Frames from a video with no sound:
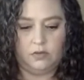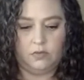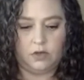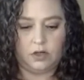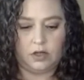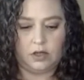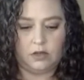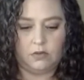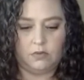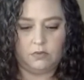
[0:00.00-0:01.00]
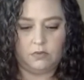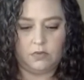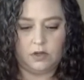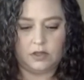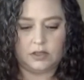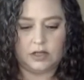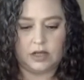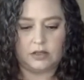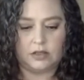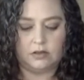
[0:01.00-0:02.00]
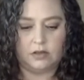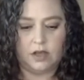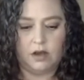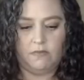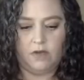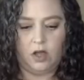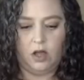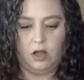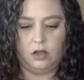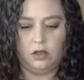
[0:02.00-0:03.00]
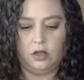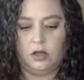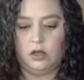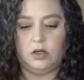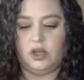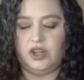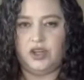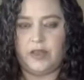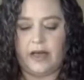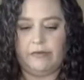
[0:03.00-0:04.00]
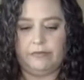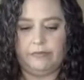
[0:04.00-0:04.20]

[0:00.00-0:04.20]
We're going to go, I snagged it. Careful, don't do that.